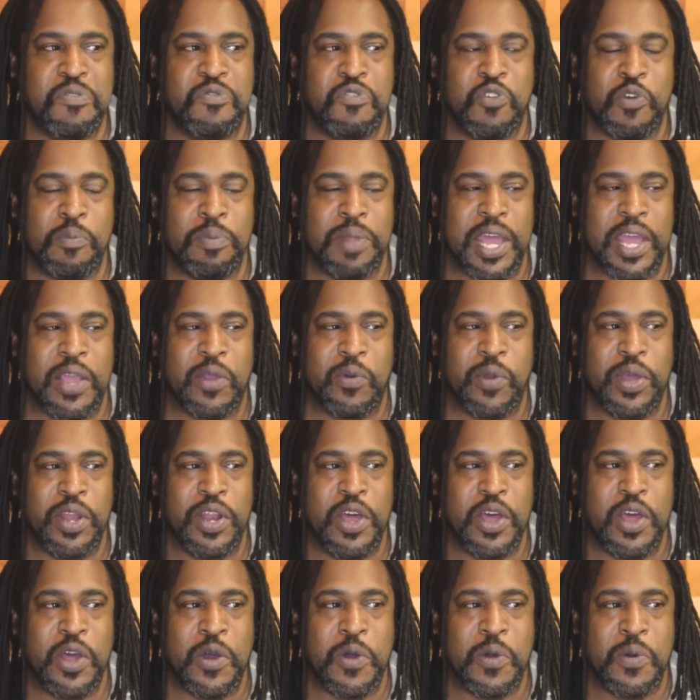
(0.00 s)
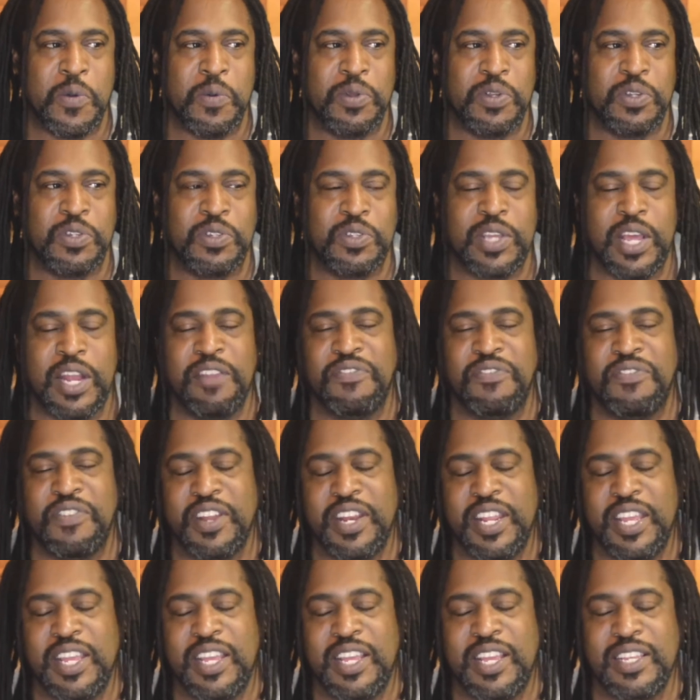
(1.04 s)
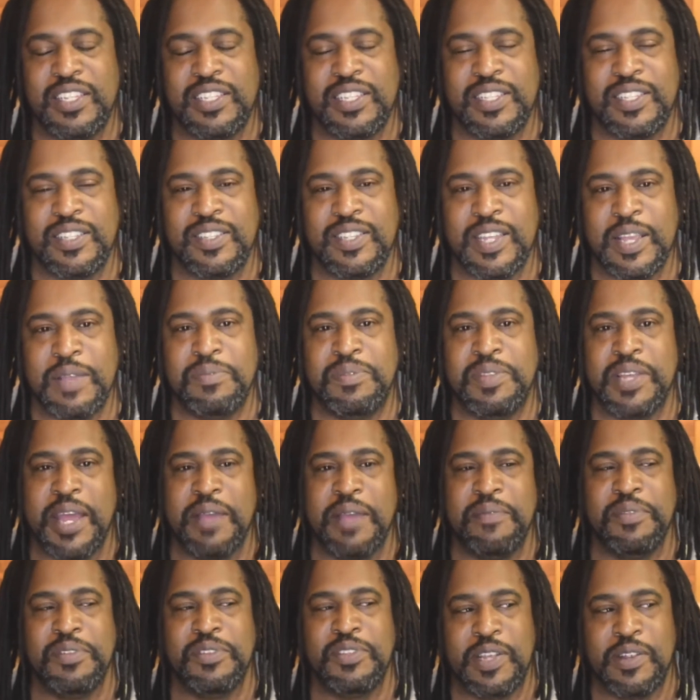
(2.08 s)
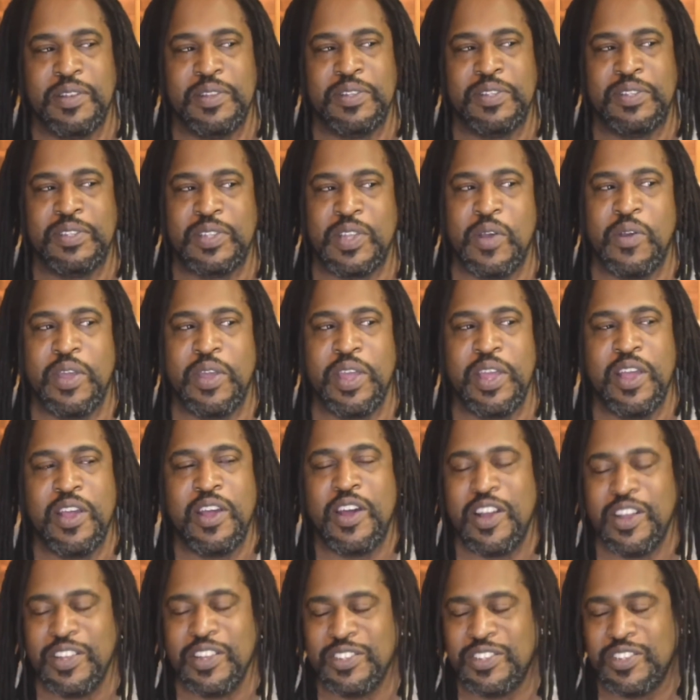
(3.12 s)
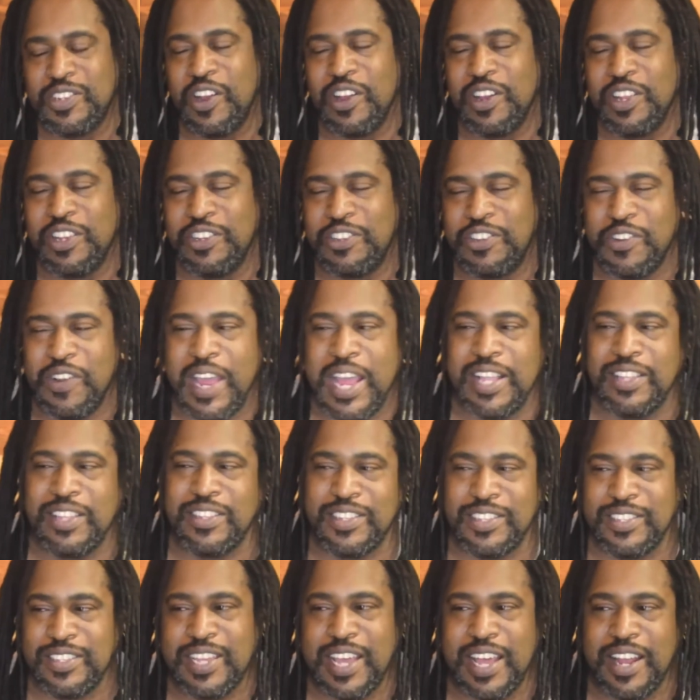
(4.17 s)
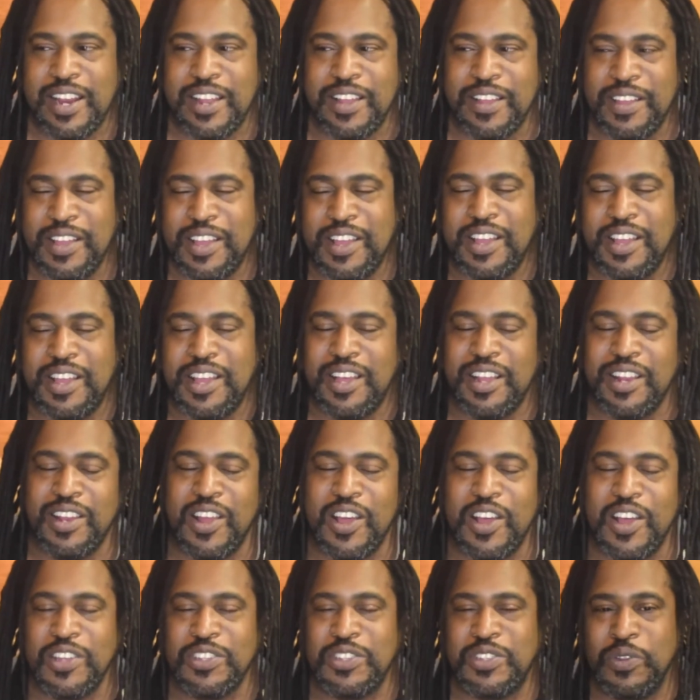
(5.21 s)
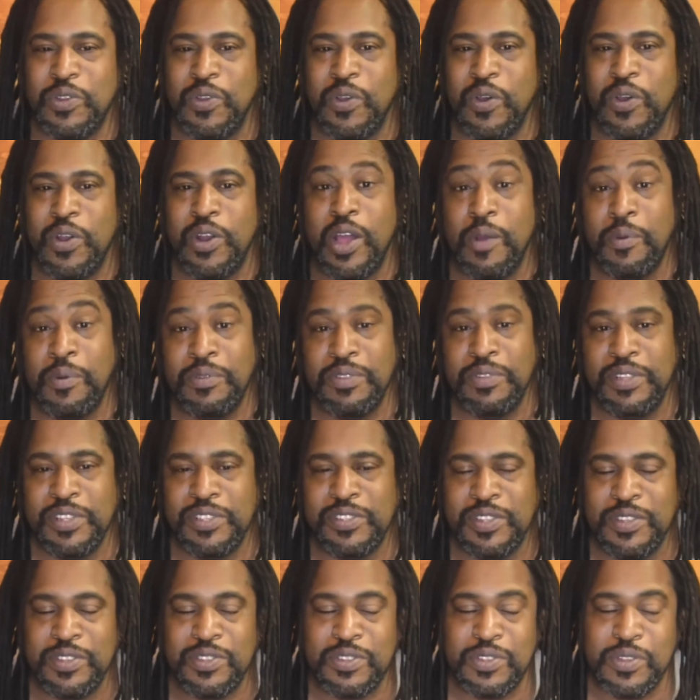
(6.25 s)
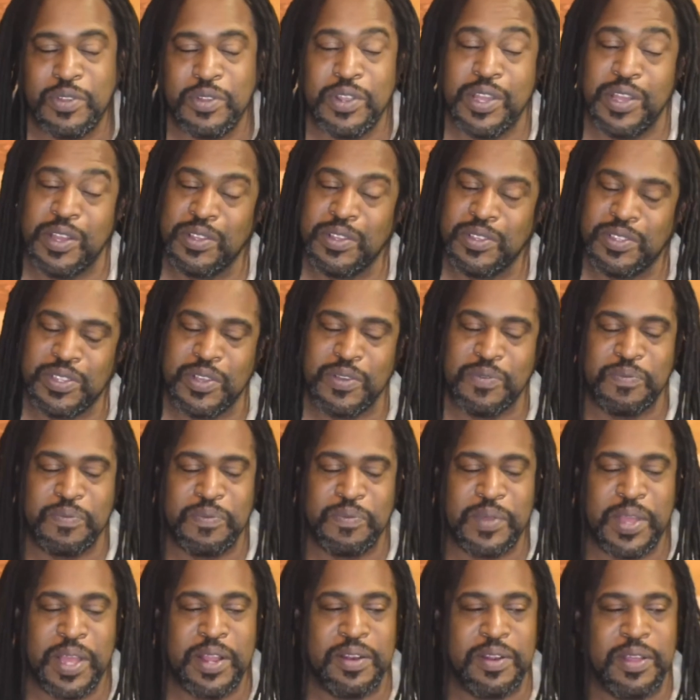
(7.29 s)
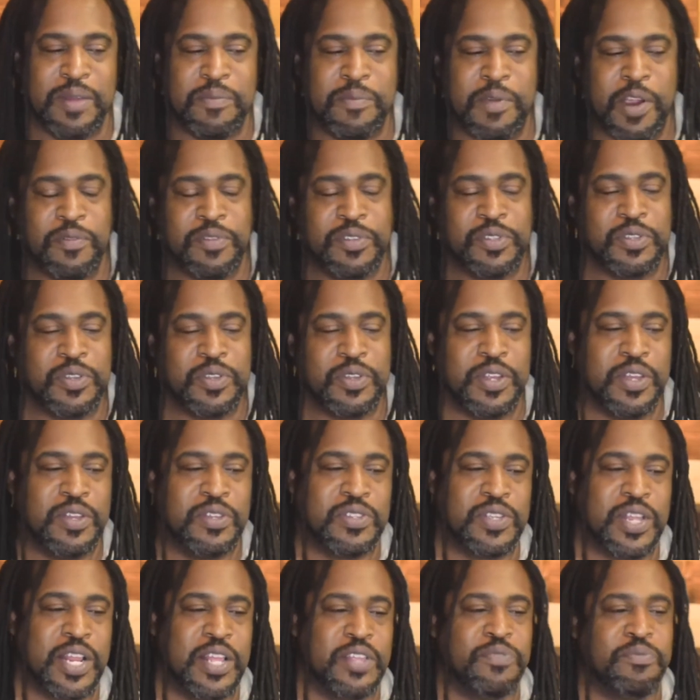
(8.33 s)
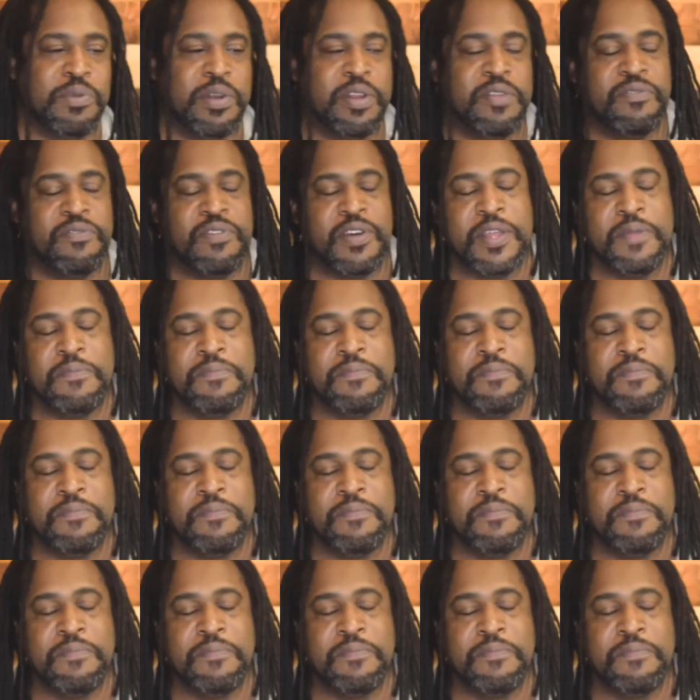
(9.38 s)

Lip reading: Black Widow, which is kind of funny because at the same time the series is going on, Scarlett Johansson has got a lawsuit going on with Disney Studios and Marvel Studios, so that's pretty funny.